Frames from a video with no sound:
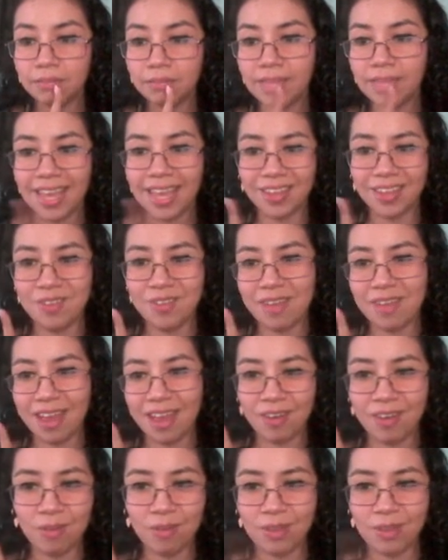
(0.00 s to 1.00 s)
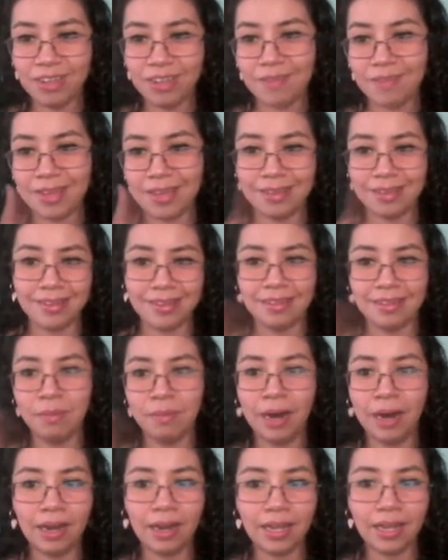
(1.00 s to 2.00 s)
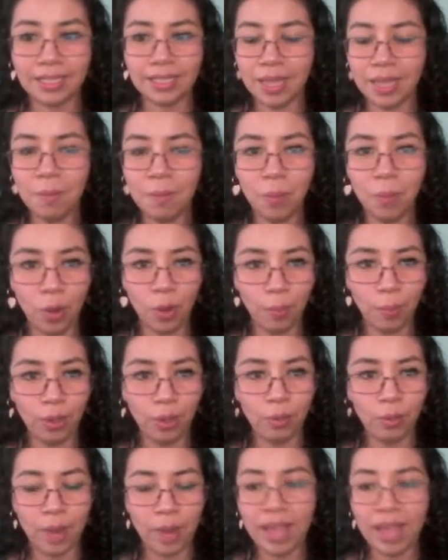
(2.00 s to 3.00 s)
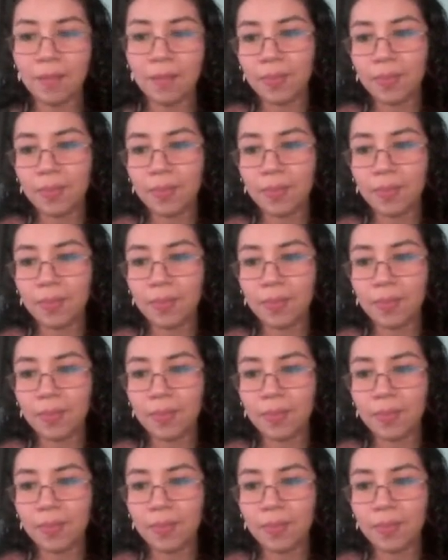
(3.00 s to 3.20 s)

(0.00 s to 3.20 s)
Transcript: Yes, you can obviously because it's marked in purple, right?